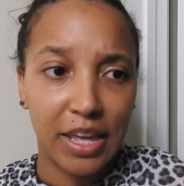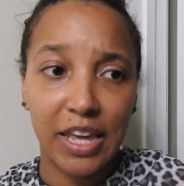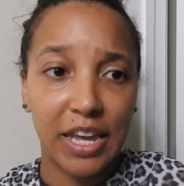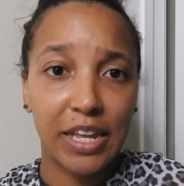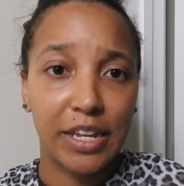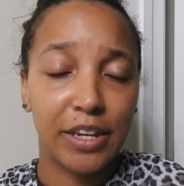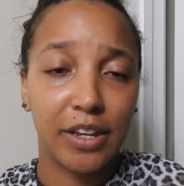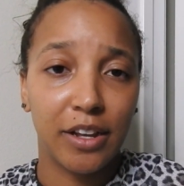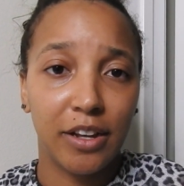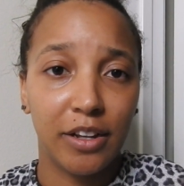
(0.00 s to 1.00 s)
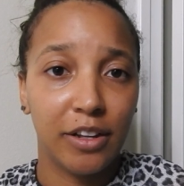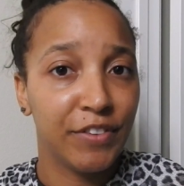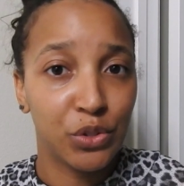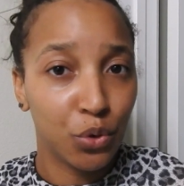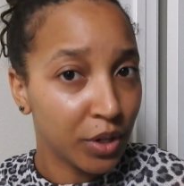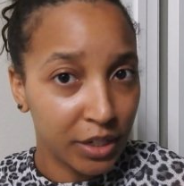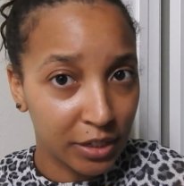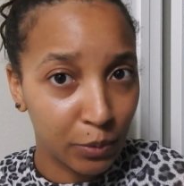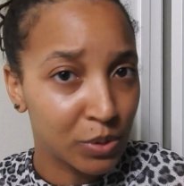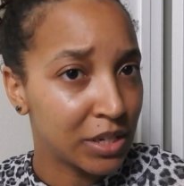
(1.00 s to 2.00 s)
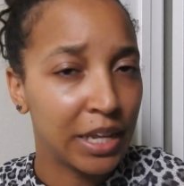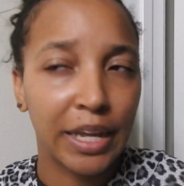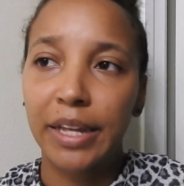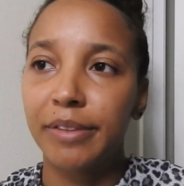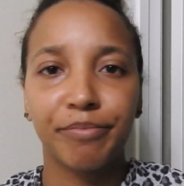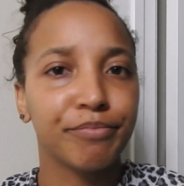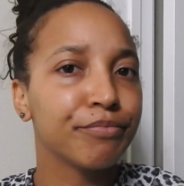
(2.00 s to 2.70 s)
And Victoria was like,